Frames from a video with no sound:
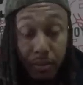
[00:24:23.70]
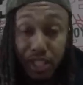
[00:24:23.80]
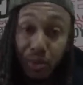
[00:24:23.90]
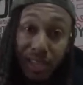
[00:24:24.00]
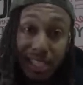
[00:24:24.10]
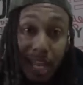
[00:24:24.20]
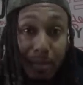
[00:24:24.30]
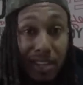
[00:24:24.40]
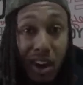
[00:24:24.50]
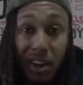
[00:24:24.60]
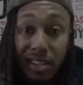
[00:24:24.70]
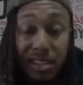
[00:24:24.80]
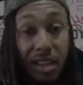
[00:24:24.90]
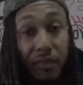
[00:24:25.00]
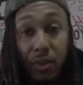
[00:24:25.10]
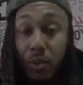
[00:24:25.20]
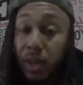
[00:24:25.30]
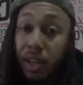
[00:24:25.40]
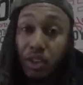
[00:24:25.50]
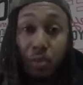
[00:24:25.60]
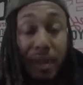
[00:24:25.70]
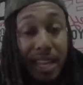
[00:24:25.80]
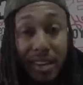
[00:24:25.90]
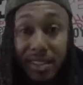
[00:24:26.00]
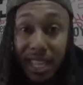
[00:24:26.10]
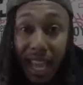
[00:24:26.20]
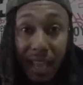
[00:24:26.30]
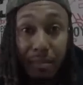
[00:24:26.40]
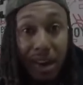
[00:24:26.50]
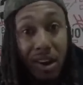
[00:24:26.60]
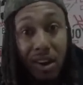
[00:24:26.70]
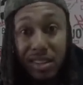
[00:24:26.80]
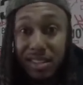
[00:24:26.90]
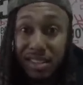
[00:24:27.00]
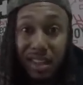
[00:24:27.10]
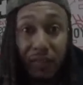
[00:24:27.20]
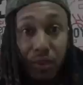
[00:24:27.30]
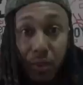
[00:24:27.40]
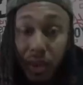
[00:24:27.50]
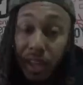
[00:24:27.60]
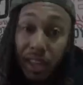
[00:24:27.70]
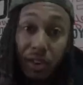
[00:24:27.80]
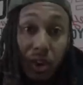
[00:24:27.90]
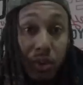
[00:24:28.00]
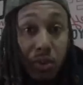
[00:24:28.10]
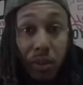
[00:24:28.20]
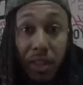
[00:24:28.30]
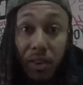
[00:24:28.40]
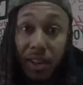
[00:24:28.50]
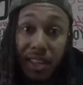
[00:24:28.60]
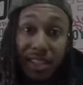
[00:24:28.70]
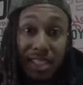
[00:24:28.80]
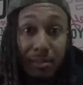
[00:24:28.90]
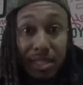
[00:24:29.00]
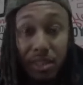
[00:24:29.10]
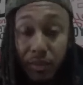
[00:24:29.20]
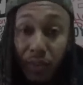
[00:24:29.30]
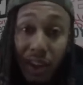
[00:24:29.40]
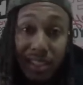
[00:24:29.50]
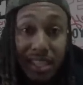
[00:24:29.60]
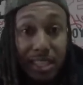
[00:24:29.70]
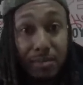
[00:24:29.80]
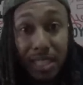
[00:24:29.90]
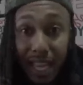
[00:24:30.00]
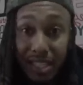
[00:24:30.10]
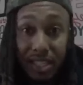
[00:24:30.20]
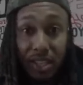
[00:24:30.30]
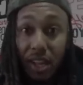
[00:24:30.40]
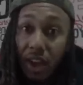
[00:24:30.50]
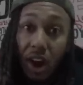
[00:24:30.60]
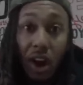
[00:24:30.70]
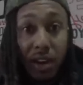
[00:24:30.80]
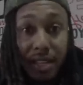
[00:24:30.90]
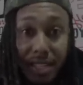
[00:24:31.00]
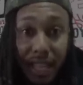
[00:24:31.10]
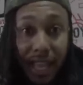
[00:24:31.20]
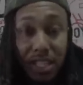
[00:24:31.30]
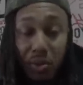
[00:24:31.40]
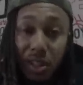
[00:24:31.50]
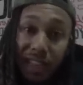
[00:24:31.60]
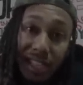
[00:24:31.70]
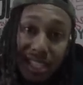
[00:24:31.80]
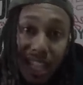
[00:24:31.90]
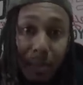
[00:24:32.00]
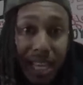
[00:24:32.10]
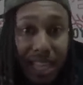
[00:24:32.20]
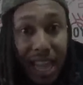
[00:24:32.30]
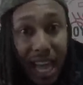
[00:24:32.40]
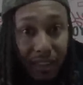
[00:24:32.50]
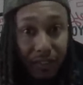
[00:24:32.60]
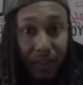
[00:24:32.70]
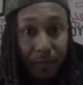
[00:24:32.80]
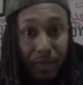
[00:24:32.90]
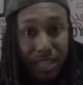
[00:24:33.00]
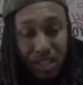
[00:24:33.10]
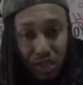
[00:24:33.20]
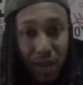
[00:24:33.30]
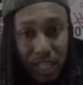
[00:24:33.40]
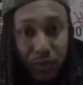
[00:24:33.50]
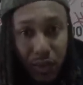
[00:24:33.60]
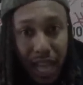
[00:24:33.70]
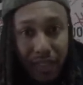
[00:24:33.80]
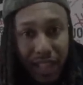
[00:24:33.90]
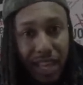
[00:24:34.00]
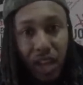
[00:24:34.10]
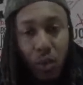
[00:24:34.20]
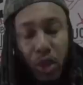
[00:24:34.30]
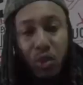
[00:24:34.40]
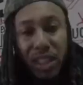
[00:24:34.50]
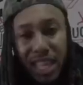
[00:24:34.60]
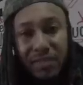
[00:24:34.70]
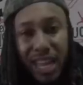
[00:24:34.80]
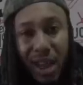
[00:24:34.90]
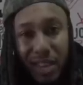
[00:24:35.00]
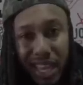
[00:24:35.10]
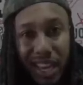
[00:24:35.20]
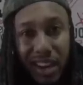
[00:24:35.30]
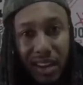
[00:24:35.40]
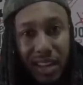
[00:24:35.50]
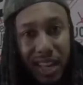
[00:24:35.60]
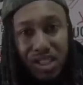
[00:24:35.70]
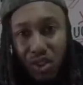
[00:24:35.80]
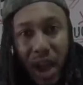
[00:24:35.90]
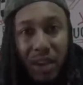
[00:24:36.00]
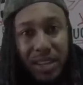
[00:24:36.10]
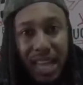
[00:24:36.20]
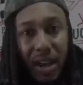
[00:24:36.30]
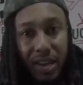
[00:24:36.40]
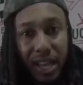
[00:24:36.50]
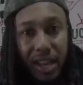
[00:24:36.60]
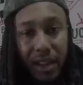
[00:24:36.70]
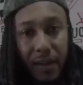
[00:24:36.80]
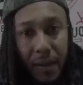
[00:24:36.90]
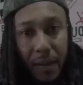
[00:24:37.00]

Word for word: but you accepting all this stuff. You being entertained by all this stuff. You fall into temptation, all these things, and you live this limited life, this stressful life. Like, when you live down here, it's crowded down here,